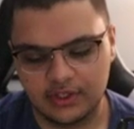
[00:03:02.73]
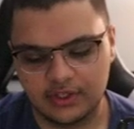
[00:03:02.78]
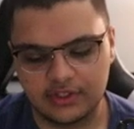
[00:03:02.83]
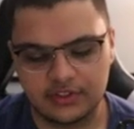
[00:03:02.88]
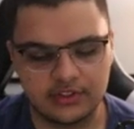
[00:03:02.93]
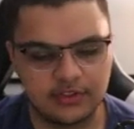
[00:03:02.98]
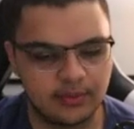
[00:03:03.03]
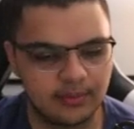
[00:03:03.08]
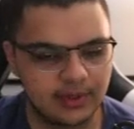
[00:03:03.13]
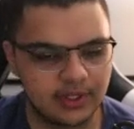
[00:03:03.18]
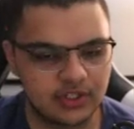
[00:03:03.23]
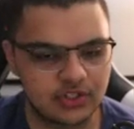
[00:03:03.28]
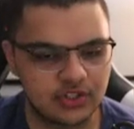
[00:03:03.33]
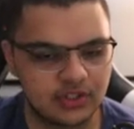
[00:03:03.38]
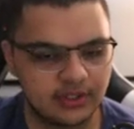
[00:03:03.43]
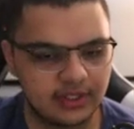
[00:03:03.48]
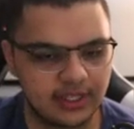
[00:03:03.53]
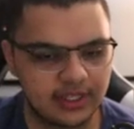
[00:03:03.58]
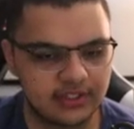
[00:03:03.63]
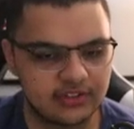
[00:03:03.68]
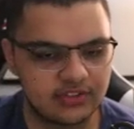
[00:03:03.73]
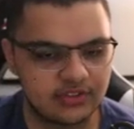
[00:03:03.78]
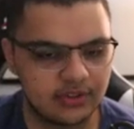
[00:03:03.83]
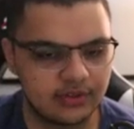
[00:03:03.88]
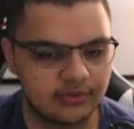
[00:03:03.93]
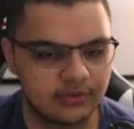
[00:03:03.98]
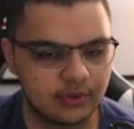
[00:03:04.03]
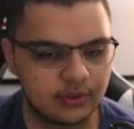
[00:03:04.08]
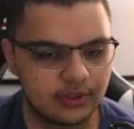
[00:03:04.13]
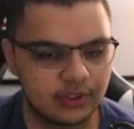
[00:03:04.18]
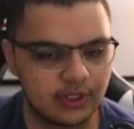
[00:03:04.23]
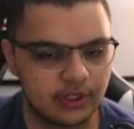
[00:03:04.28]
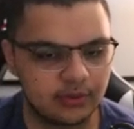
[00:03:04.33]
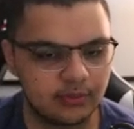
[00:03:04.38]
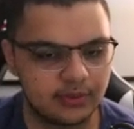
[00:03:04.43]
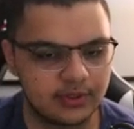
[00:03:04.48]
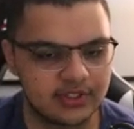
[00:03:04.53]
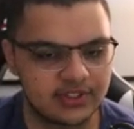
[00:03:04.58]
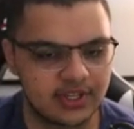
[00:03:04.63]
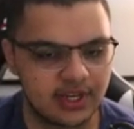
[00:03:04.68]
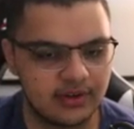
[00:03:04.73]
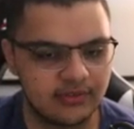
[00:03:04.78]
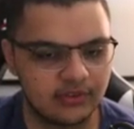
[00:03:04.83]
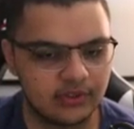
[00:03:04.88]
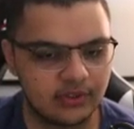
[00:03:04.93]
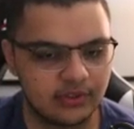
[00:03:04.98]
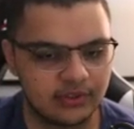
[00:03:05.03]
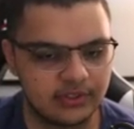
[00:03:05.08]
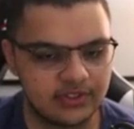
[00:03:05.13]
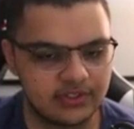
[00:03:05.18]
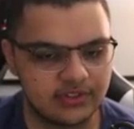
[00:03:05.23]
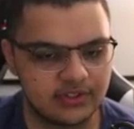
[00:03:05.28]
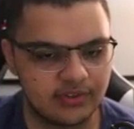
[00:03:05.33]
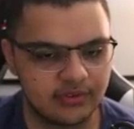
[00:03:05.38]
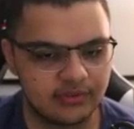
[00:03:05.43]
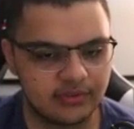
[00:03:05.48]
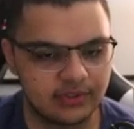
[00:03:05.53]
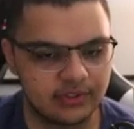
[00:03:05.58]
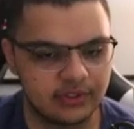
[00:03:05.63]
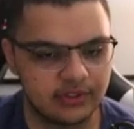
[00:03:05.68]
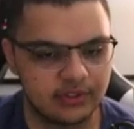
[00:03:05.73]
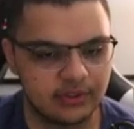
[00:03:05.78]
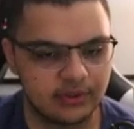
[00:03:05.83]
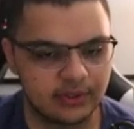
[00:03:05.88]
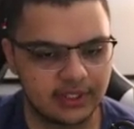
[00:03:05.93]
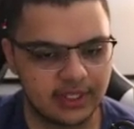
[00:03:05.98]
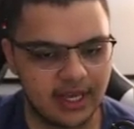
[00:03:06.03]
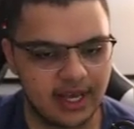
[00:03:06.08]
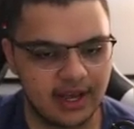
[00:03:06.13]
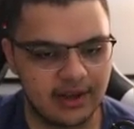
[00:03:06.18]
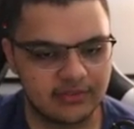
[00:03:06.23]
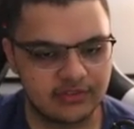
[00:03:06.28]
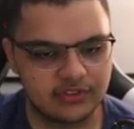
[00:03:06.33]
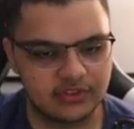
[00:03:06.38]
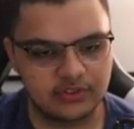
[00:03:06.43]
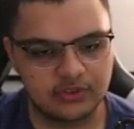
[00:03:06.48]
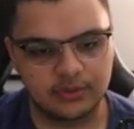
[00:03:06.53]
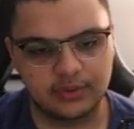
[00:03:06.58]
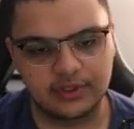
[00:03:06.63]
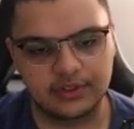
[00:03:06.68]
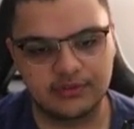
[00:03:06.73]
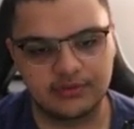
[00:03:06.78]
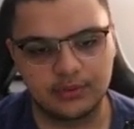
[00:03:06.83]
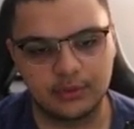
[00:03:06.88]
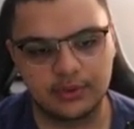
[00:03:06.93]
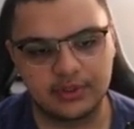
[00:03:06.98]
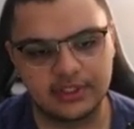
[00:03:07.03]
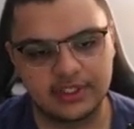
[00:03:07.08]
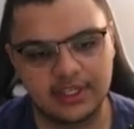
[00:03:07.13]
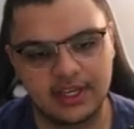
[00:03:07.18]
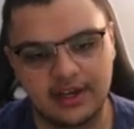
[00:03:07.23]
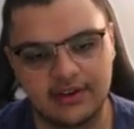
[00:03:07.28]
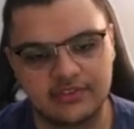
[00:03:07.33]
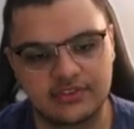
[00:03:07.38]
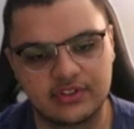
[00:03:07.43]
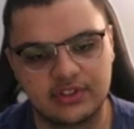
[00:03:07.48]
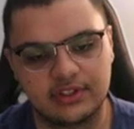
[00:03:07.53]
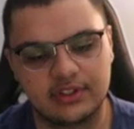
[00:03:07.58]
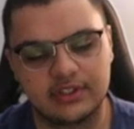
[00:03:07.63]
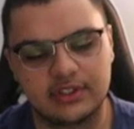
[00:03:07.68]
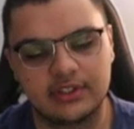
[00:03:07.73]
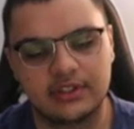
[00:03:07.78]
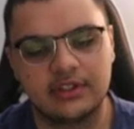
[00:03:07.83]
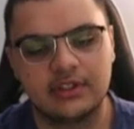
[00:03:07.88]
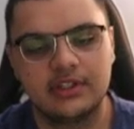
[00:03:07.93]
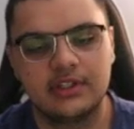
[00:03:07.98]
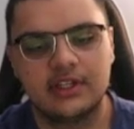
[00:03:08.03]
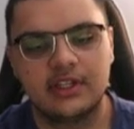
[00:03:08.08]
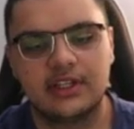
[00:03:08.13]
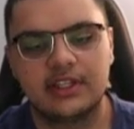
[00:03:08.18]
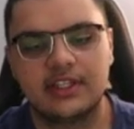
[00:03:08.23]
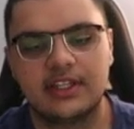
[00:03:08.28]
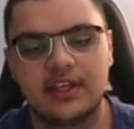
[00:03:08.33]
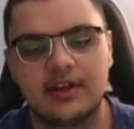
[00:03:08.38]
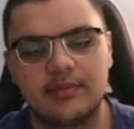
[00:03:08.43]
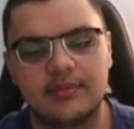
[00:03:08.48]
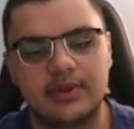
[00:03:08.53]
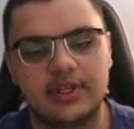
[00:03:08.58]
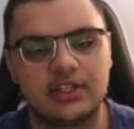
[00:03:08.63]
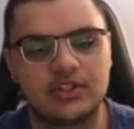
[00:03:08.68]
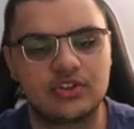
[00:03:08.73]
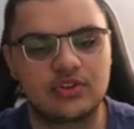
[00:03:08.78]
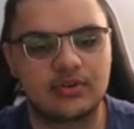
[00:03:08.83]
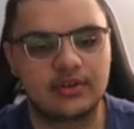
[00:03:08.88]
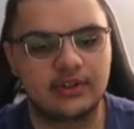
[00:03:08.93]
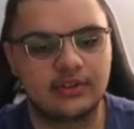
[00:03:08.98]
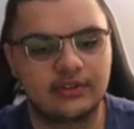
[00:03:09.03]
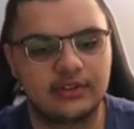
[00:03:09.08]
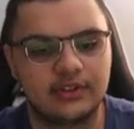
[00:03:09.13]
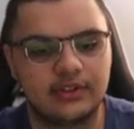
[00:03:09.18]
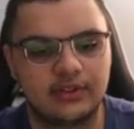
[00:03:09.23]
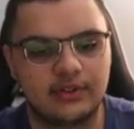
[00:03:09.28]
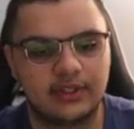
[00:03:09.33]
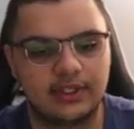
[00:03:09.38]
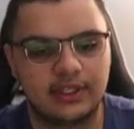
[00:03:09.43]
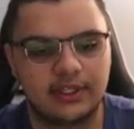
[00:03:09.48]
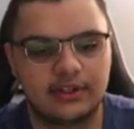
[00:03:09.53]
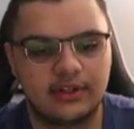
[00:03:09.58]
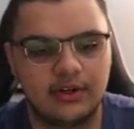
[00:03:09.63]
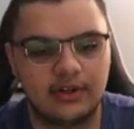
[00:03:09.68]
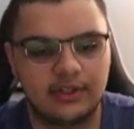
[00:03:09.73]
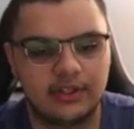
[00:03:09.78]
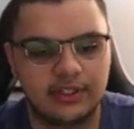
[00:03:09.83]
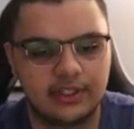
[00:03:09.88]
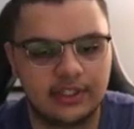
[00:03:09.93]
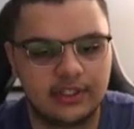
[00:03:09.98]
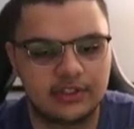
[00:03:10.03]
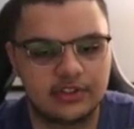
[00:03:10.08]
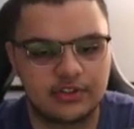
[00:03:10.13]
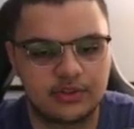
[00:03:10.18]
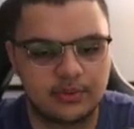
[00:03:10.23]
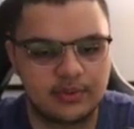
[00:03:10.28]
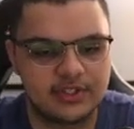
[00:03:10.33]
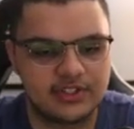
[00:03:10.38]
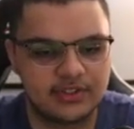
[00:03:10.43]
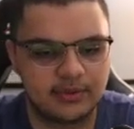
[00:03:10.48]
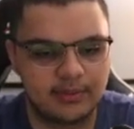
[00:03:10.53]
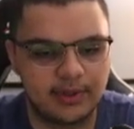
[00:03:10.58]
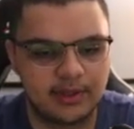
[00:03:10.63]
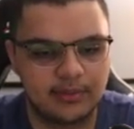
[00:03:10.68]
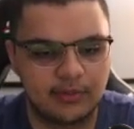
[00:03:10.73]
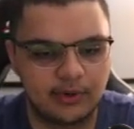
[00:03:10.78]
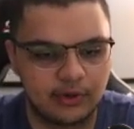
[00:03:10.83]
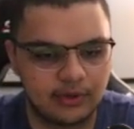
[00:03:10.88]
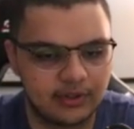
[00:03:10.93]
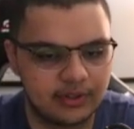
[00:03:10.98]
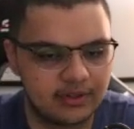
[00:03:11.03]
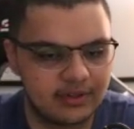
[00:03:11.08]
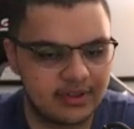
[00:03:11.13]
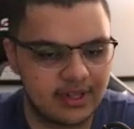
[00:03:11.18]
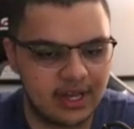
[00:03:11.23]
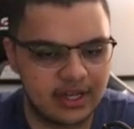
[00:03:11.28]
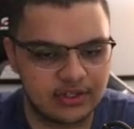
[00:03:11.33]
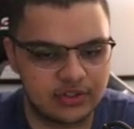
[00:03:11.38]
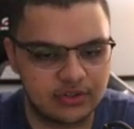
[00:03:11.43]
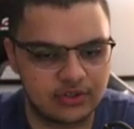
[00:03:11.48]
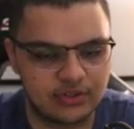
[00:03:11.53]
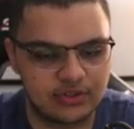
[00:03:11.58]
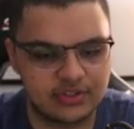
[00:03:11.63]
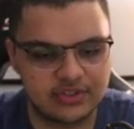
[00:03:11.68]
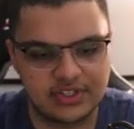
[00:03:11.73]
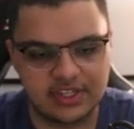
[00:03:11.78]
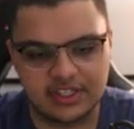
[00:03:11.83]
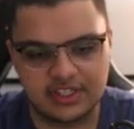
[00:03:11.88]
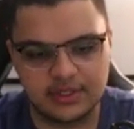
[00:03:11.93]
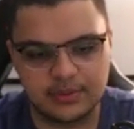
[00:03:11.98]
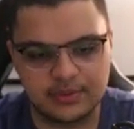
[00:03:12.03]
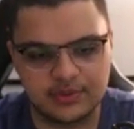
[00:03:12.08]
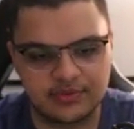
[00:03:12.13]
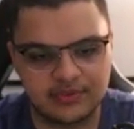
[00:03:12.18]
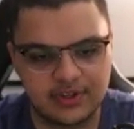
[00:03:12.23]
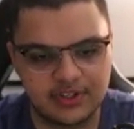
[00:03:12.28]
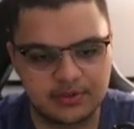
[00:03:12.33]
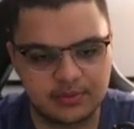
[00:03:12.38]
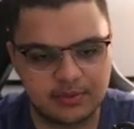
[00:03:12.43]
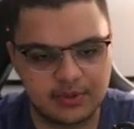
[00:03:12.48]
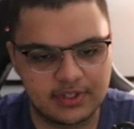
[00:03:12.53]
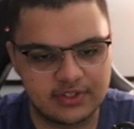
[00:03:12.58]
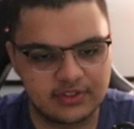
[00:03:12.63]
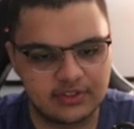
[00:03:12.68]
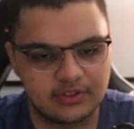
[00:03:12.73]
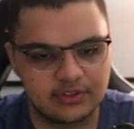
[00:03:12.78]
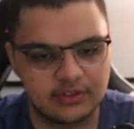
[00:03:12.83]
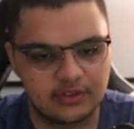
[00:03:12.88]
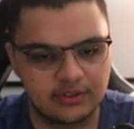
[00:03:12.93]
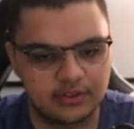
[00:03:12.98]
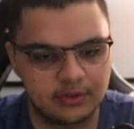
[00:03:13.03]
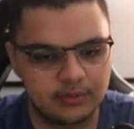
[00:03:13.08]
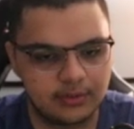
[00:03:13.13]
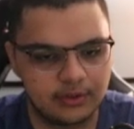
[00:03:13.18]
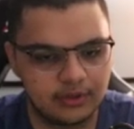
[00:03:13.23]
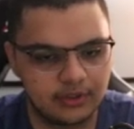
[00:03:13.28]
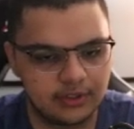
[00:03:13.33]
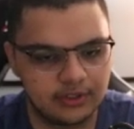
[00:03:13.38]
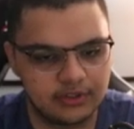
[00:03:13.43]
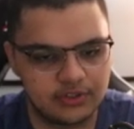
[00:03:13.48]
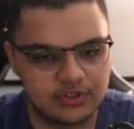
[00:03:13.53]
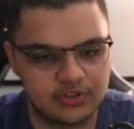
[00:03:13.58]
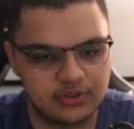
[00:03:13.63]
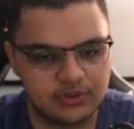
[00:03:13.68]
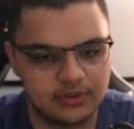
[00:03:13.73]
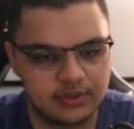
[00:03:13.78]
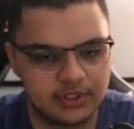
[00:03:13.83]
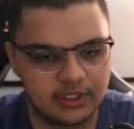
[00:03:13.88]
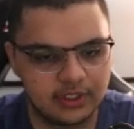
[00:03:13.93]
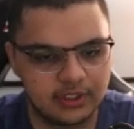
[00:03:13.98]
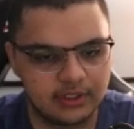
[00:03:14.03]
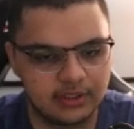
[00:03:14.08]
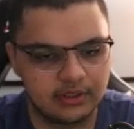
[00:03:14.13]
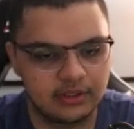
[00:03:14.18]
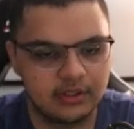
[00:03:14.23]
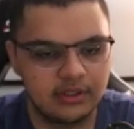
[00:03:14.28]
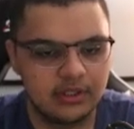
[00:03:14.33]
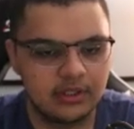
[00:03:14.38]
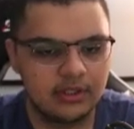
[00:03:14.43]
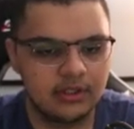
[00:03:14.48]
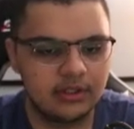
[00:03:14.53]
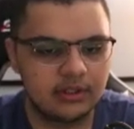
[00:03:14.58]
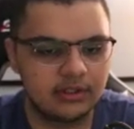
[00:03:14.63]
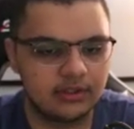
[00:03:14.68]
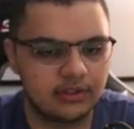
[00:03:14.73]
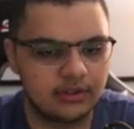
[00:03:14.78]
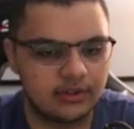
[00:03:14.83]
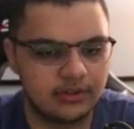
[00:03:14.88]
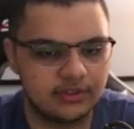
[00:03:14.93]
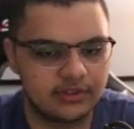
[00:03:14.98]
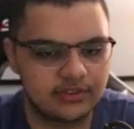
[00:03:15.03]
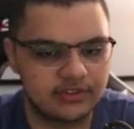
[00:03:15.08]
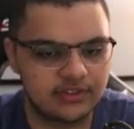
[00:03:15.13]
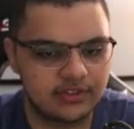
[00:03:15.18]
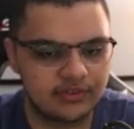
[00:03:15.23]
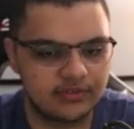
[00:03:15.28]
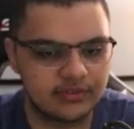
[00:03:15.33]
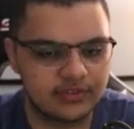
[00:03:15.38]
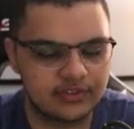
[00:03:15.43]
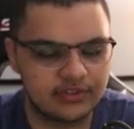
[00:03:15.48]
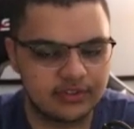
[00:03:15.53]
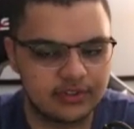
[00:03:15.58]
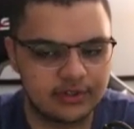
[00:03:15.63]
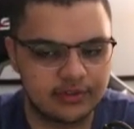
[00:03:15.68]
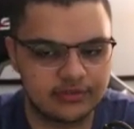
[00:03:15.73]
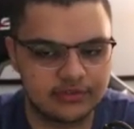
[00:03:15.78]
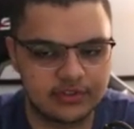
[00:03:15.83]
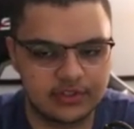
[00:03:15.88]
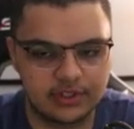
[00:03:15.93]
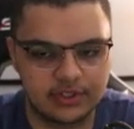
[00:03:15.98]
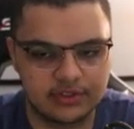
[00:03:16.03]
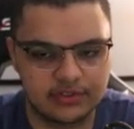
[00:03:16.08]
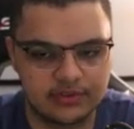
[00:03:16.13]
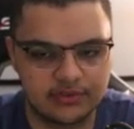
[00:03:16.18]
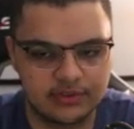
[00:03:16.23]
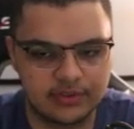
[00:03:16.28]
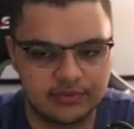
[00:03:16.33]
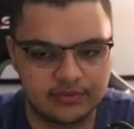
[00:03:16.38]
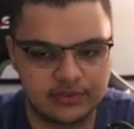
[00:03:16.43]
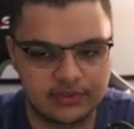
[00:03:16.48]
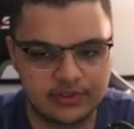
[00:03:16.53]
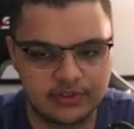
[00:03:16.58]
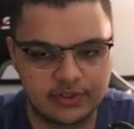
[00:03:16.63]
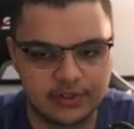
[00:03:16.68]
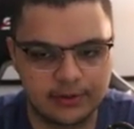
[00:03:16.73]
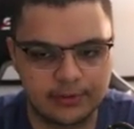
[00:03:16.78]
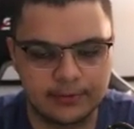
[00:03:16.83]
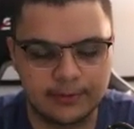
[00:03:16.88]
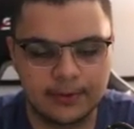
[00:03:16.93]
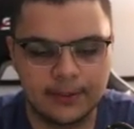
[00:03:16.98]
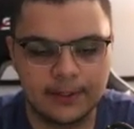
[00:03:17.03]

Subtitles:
dementia-like stuff going on where he's having all these different, you know, gaffes, 2040 gaffes on the campaign trail, you know, like calling Theresa May Margaret Thatcher, saying he was vice president during the Parkland shooting and, you know, all this different stuff, tons of different stuff.